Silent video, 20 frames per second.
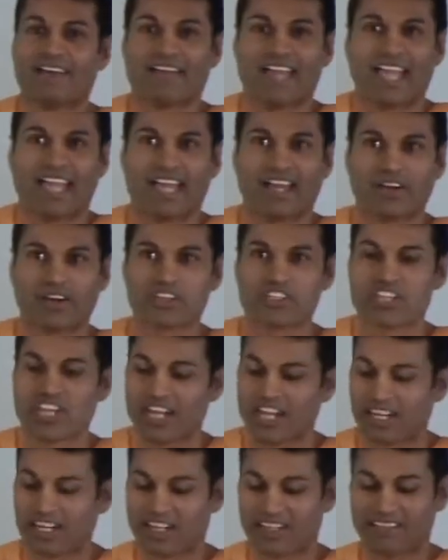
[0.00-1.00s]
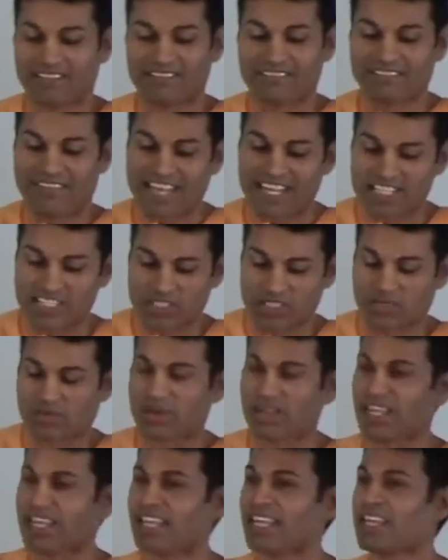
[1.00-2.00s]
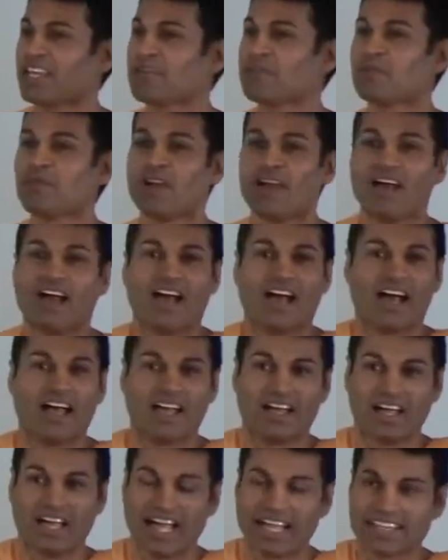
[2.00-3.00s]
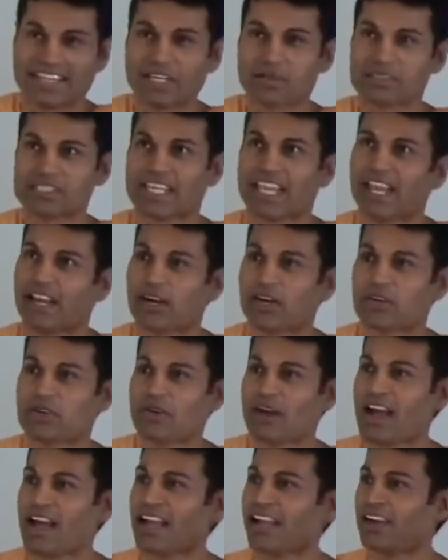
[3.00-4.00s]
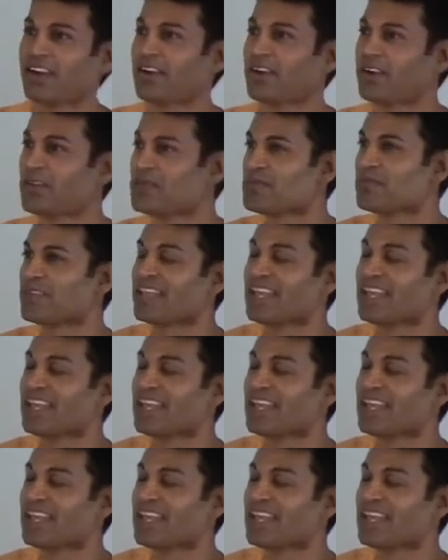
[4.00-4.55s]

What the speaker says: hair gel, face cream, I think it was a hair dryer.